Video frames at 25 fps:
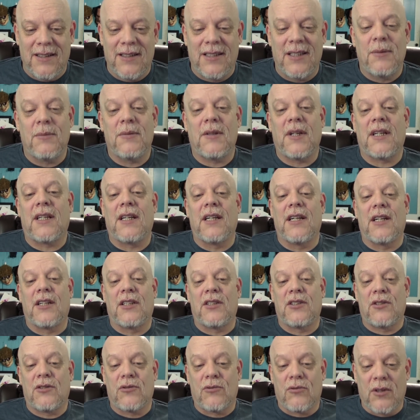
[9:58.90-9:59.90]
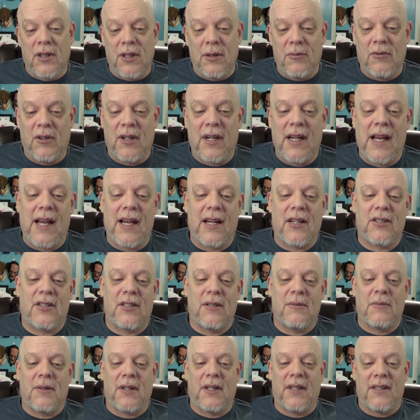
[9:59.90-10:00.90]
Seems like an extreme
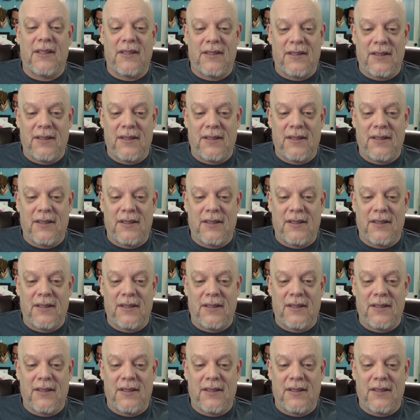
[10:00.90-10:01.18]
reaction, but...